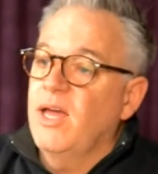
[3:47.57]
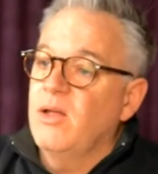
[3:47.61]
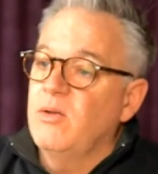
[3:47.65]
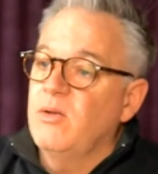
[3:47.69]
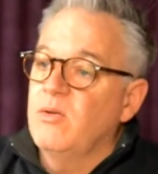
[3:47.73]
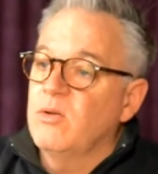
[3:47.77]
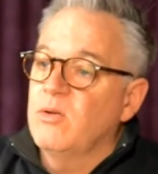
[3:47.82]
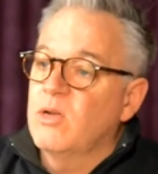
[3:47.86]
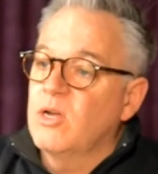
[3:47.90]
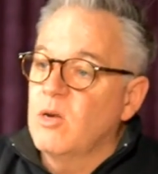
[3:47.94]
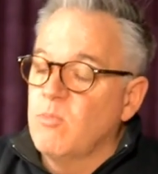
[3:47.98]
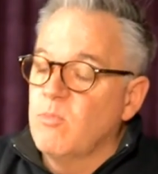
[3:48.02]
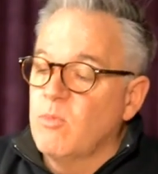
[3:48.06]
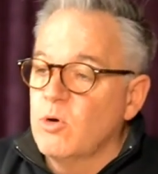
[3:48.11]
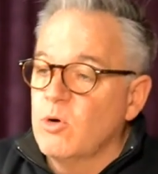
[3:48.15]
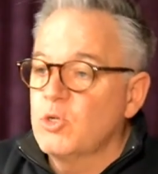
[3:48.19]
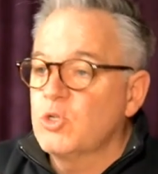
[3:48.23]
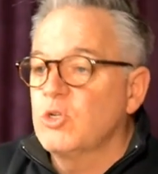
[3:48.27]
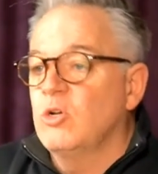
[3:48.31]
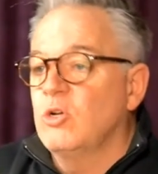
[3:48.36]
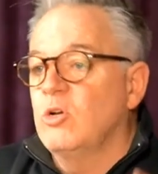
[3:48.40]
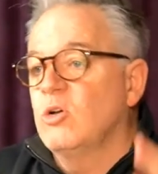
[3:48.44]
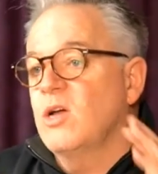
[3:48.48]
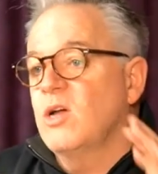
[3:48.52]

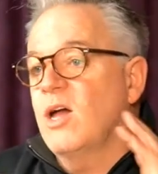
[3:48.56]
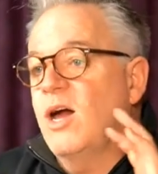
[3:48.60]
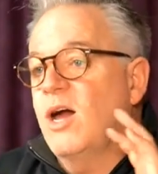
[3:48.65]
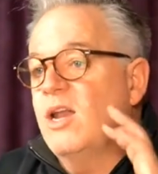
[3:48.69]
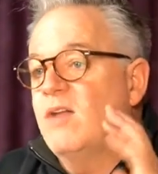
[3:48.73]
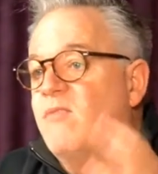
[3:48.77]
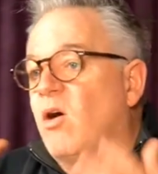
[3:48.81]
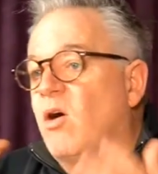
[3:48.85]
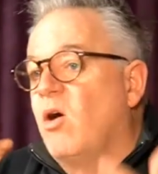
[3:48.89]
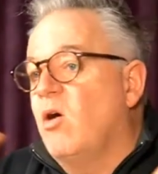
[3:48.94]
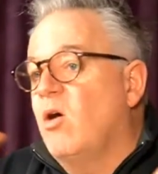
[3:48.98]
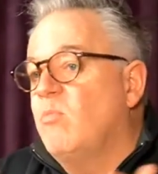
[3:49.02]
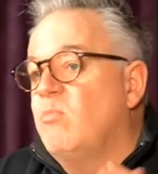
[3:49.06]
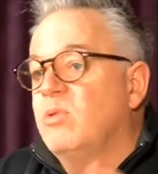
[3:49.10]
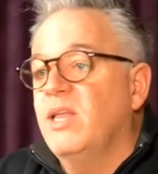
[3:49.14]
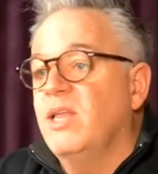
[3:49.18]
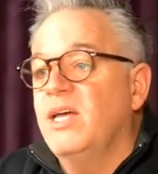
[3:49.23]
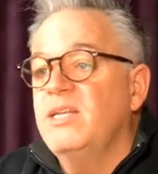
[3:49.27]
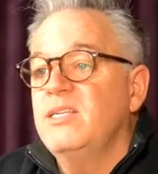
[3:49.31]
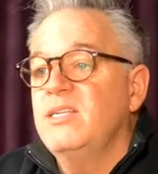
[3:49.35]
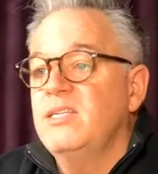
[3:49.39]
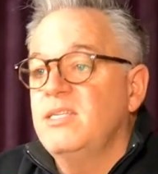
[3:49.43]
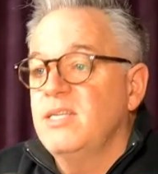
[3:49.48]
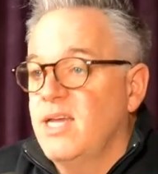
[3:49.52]
commercial kind of all
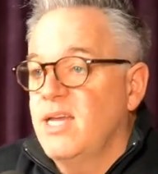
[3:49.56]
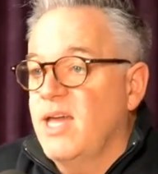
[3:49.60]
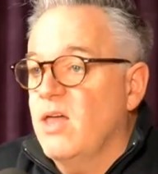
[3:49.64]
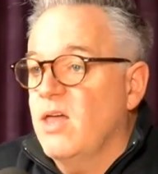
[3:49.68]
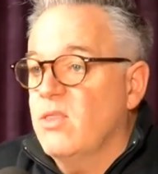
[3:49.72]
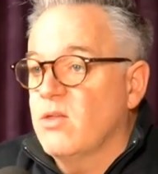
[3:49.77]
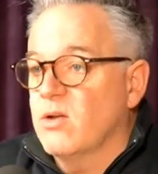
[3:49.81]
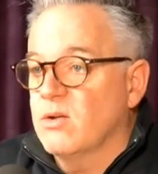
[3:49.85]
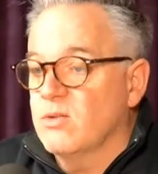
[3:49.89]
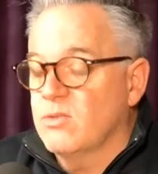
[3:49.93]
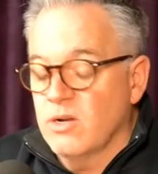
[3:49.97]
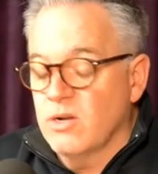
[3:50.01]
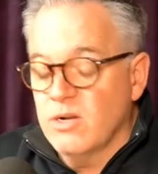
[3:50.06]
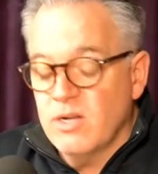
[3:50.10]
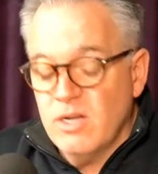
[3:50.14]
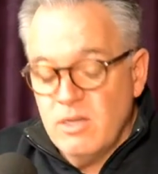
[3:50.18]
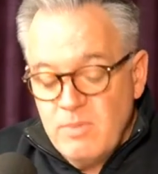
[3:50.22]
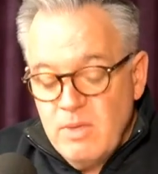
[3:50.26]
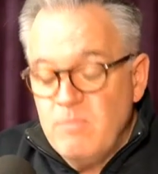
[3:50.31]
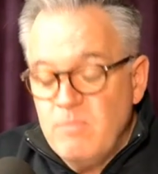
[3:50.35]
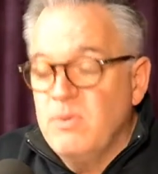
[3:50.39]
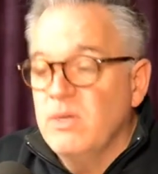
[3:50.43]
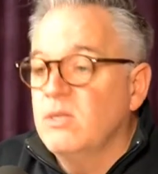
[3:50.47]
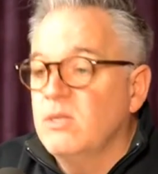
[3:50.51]
blended together. They're going to
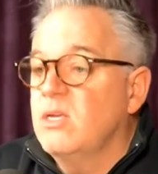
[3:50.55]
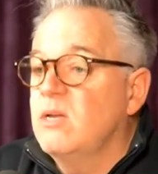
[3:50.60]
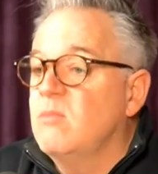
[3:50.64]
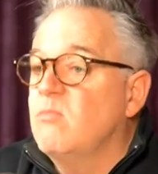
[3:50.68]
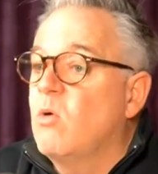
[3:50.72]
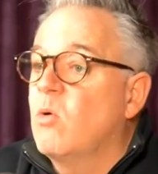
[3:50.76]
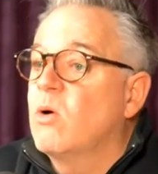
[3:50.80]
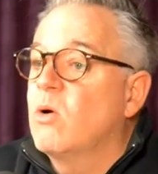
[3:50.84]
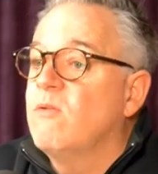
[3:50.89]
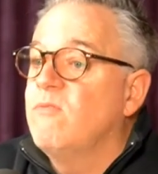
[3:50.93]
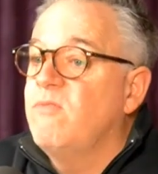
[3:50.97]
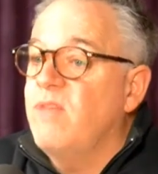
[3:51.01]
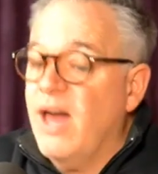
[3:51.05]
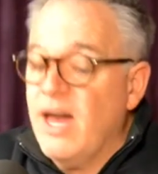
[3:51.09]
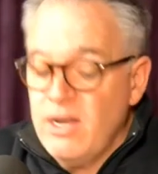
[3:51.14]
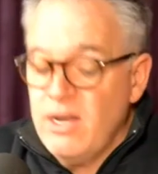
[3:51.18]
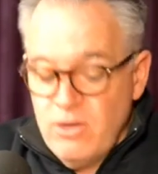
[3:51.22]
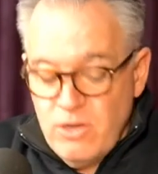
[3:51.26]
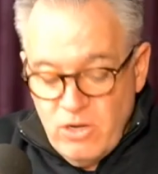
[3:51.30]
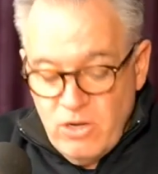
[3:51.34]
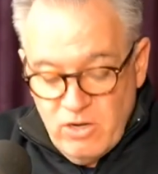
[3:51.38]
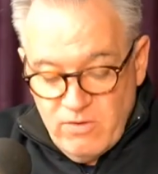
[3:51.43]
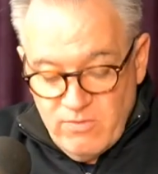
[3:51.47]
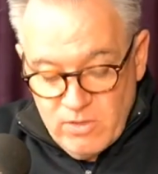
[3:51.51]
be building more of that
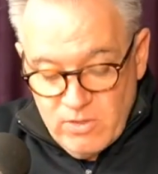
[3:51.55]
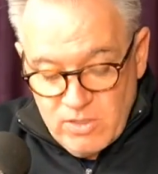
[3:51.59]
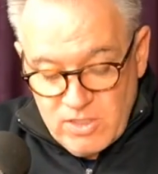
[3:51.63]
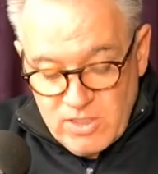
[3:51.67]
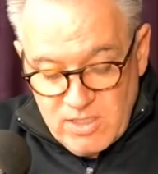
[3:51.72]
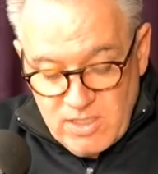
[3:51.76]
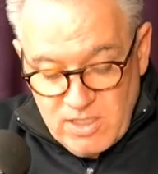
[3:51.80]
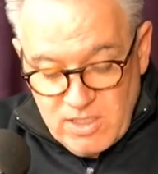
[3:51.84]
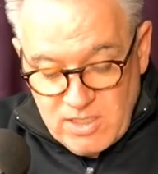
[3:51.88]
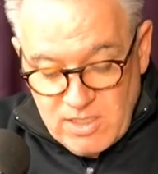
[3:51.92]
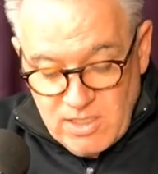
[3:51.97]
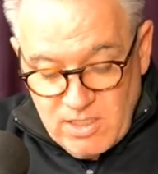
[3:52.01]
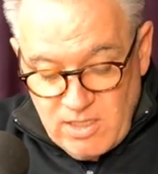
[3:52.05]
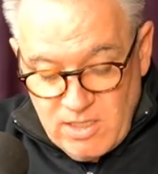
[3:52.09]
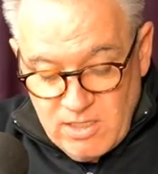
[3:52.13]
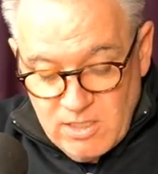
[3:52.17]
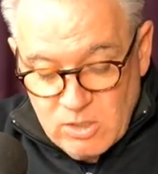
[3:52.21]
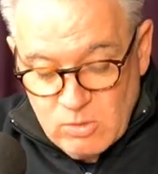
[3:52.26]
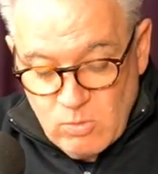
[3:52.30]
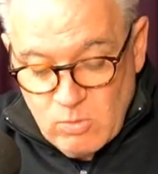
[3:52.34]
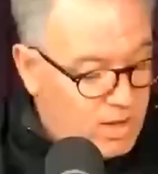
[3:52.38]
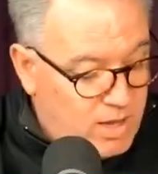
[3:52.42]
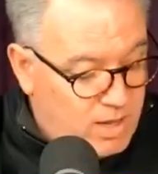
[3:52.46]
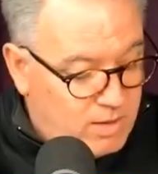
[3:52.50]
in University City as
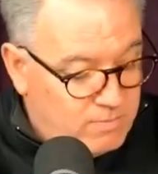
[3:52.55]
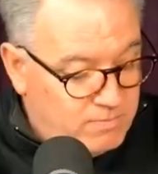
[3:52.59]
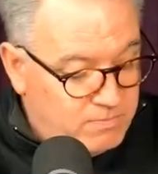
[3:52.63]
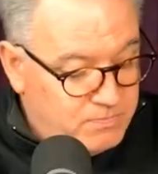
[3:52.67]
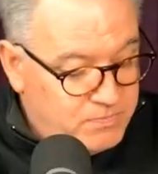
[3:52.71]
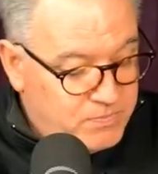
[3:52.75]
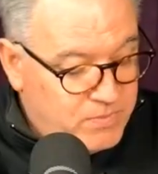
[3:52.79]
well.